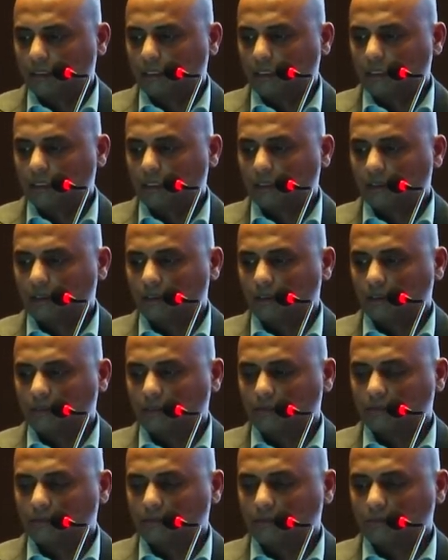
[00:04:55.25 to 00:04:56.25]
and
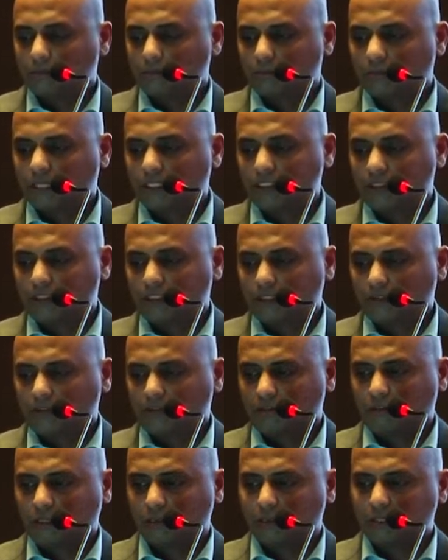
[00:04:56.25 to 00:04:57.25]
uh, major chunk
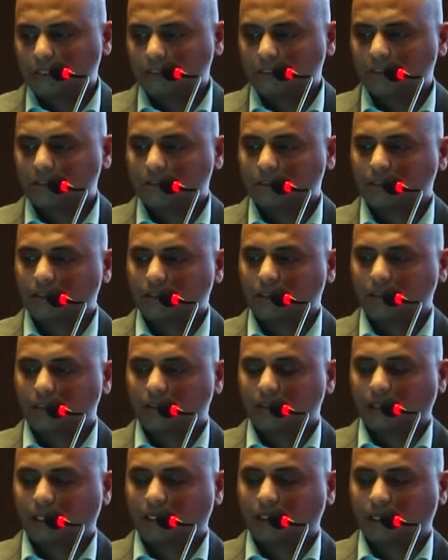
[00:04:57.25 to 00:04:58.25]
of our business
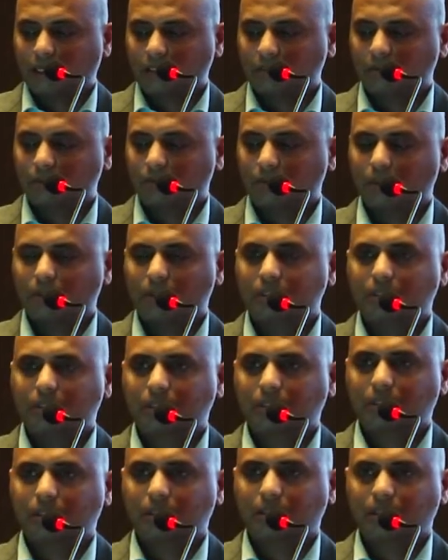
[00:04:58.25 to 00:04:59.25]
uh, right as of now is
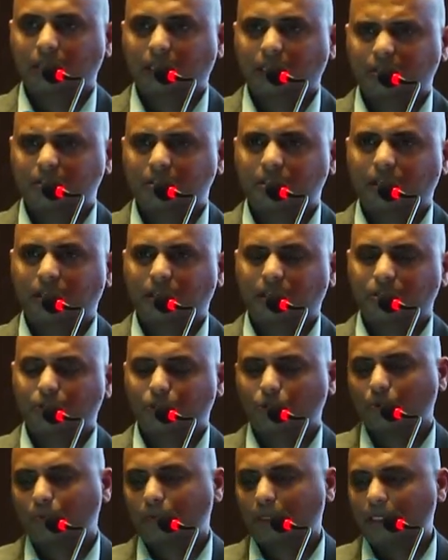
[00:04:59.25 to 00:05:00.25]
in uh, NCR,
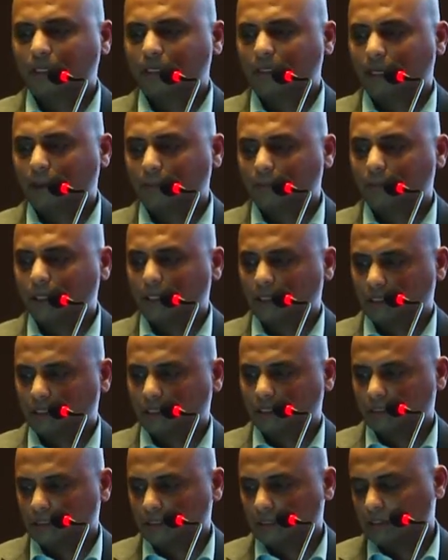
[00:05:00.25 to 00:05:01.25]
UP, MP,
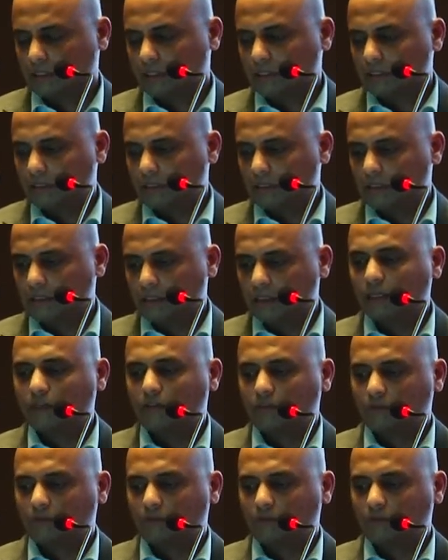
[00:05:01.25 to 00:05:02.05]
and